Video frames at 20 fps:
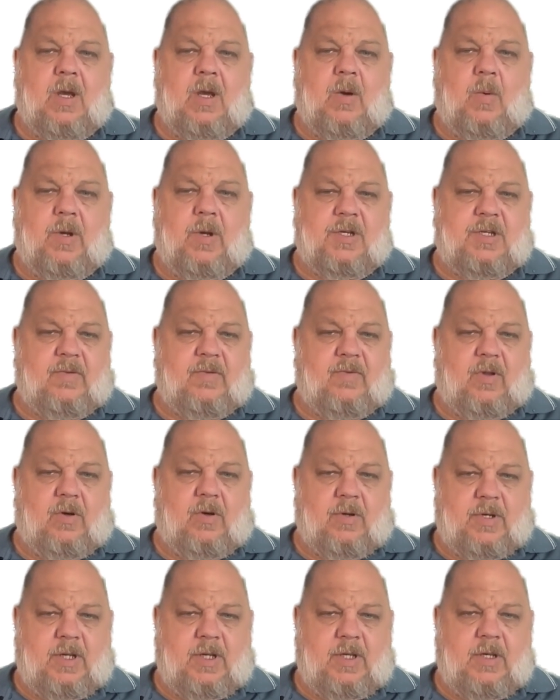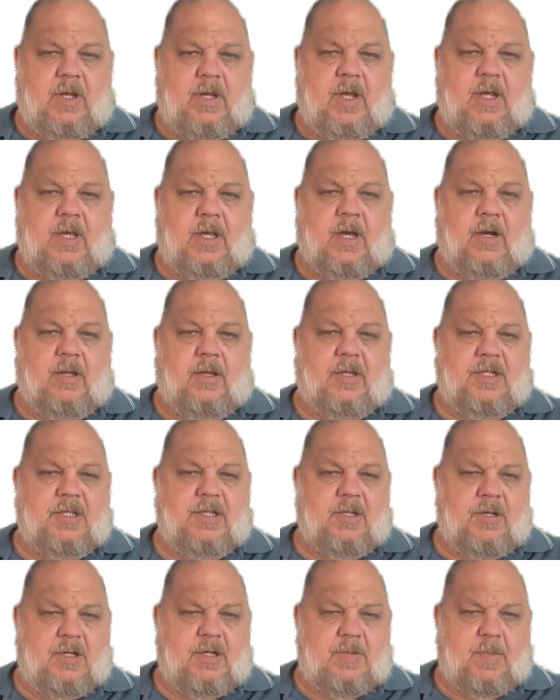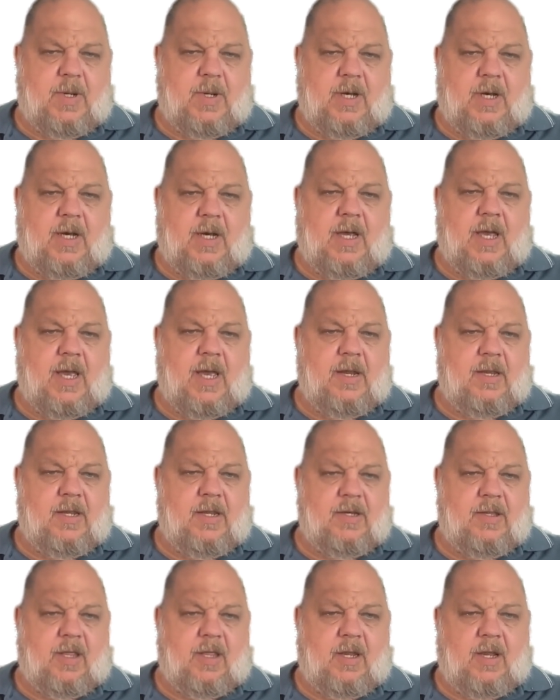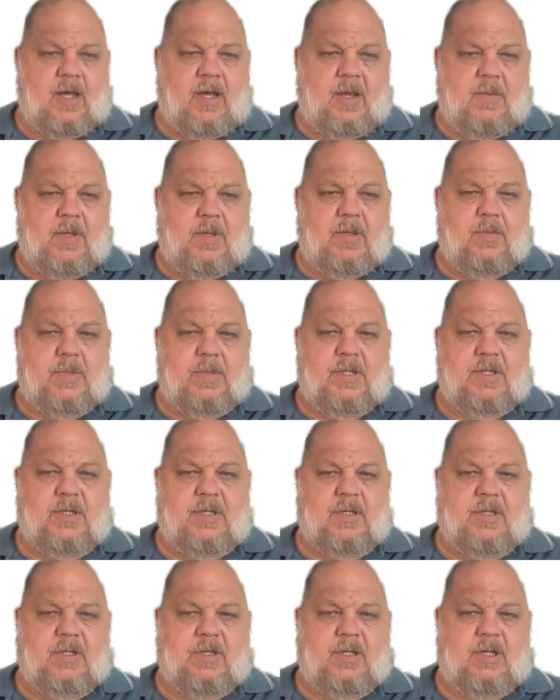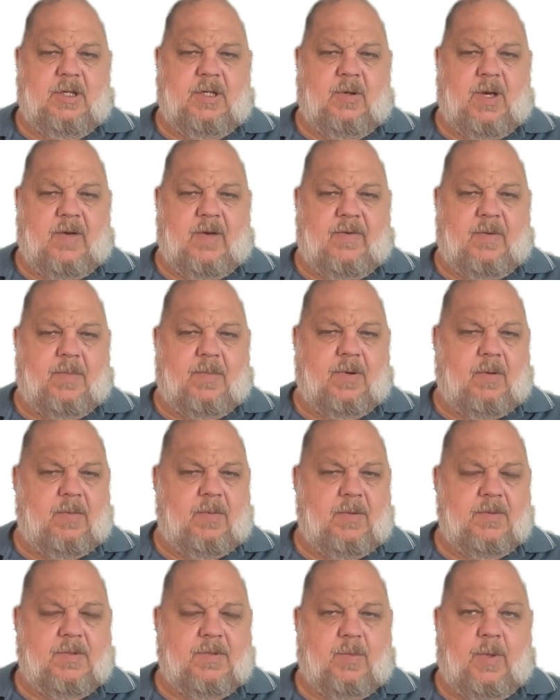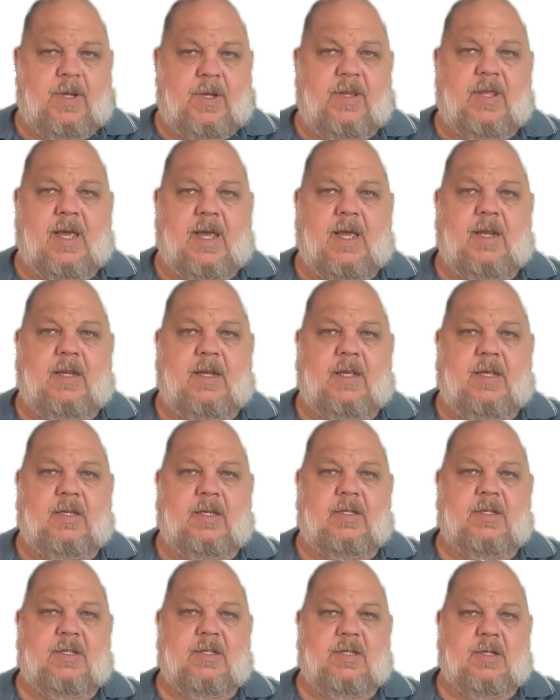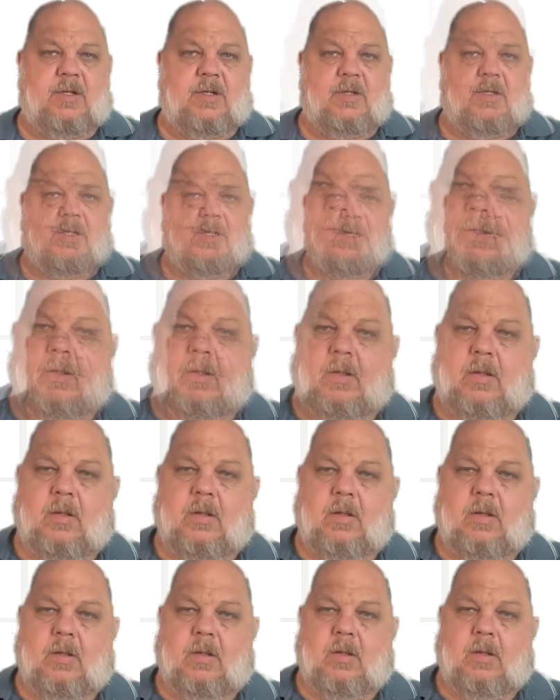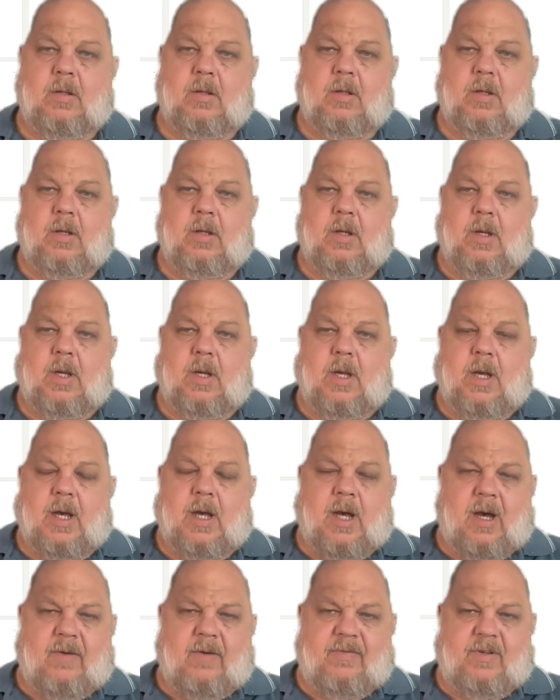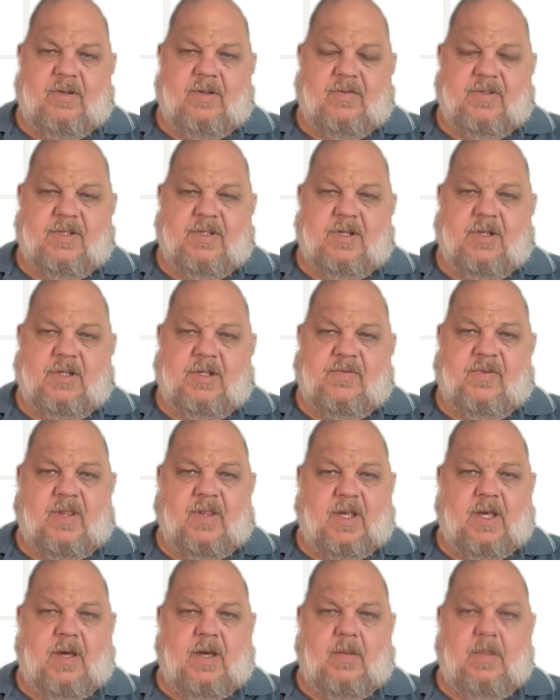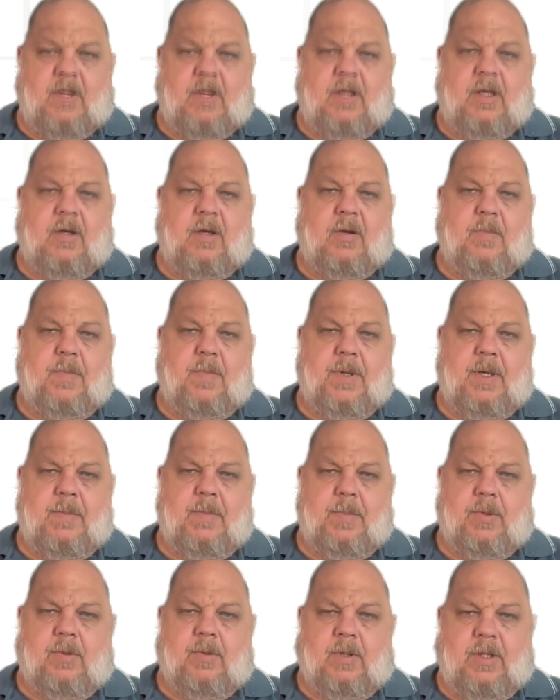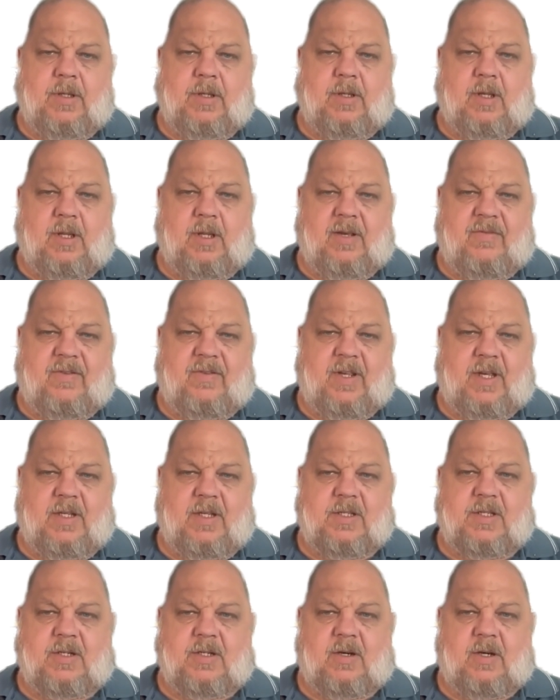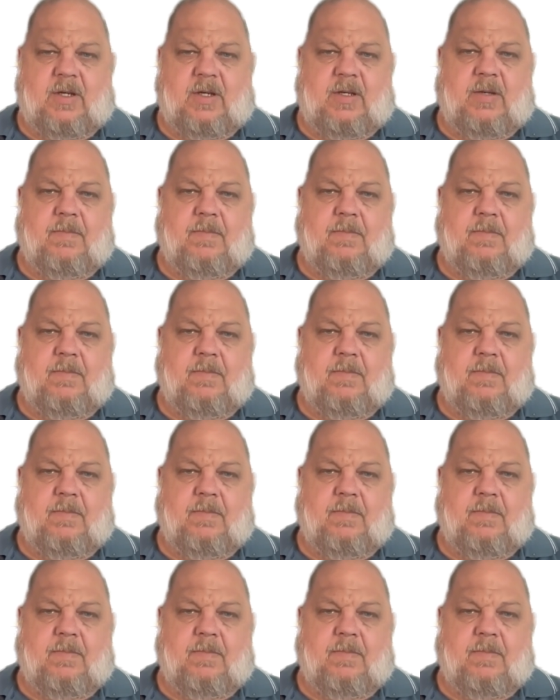Once you've logged in, go to the search bar and then to the name of the business you're having problems with and hit search. After you've searched for the company, click on People in the left-hand side.